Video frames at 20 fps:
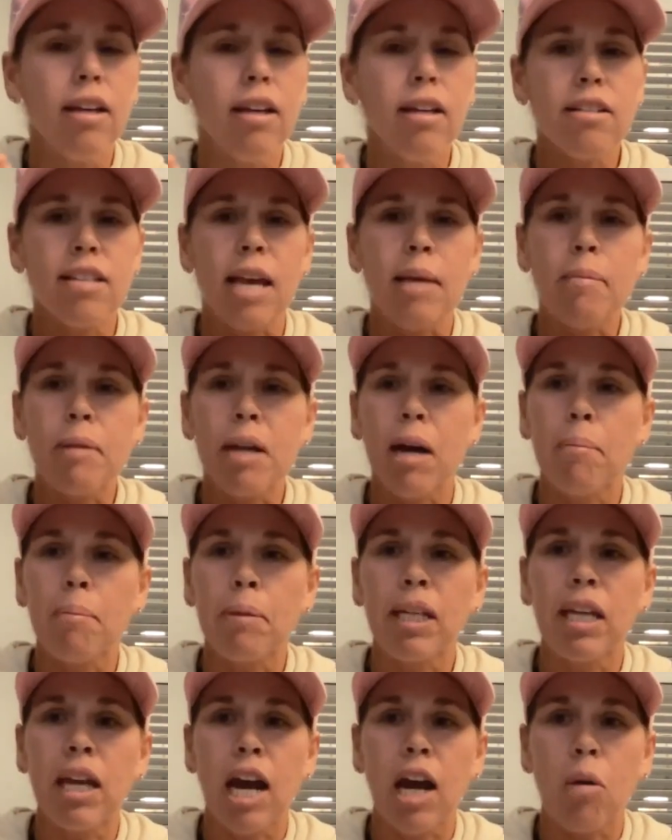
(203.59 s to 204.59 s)
Same
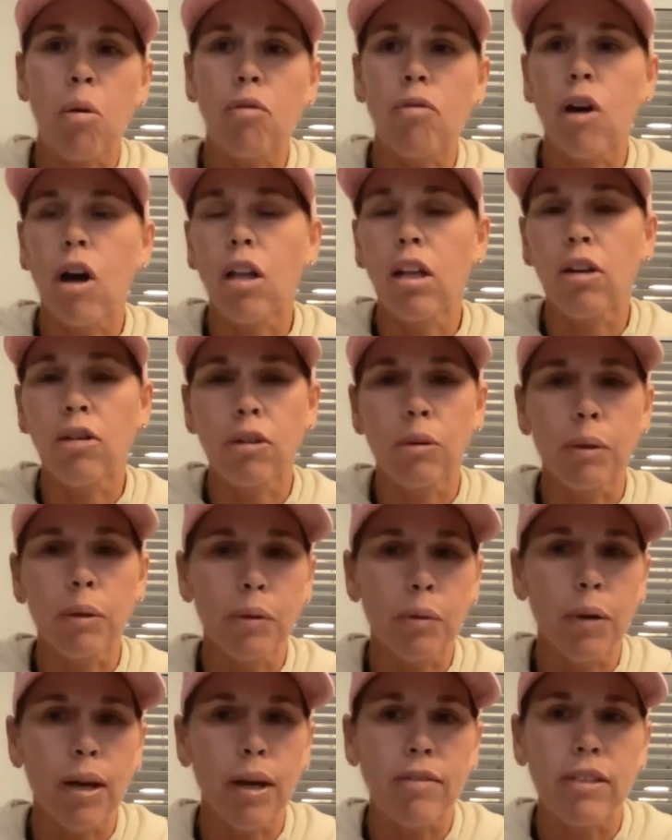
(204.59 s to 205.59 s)
company, Aquavallo, and we
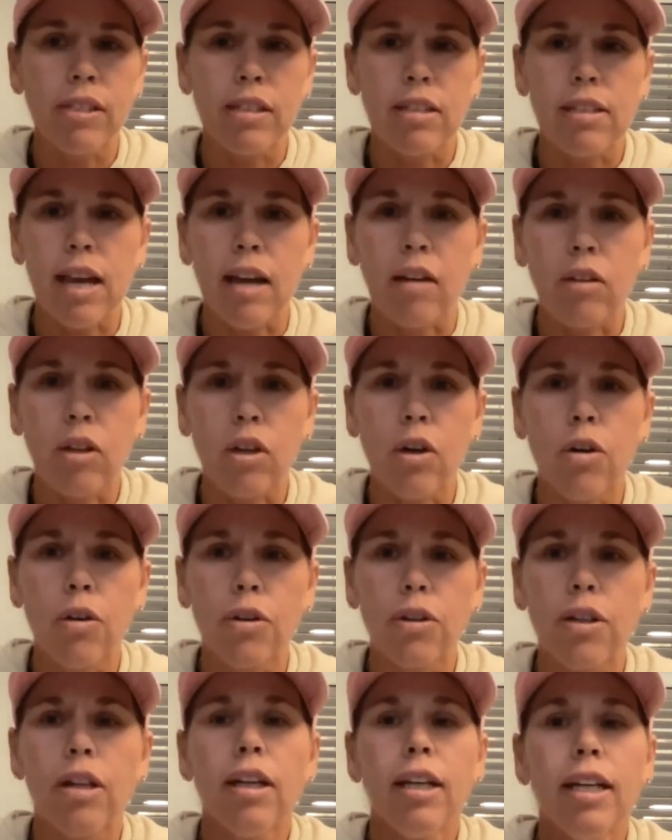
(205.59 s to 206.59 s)
do have a discount
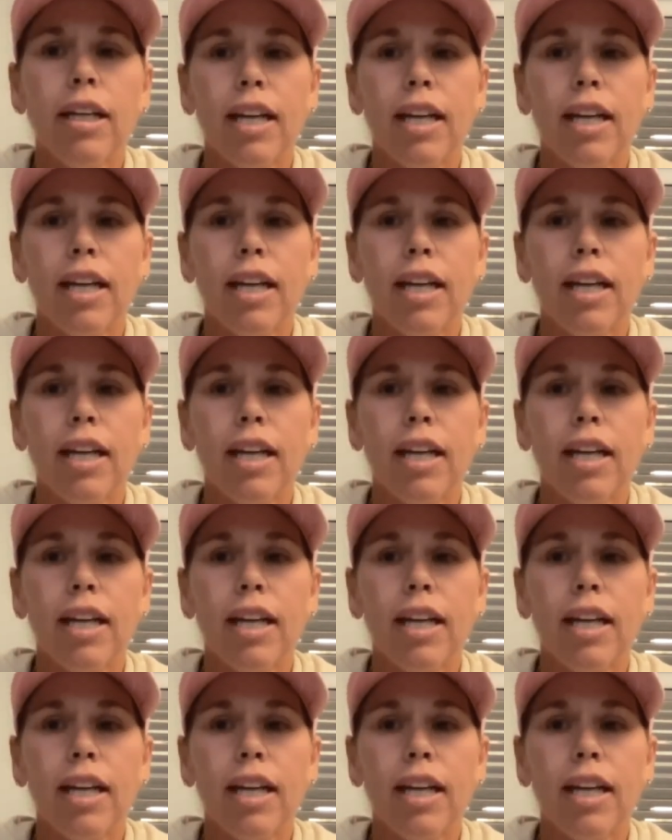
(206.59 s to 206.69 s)
code.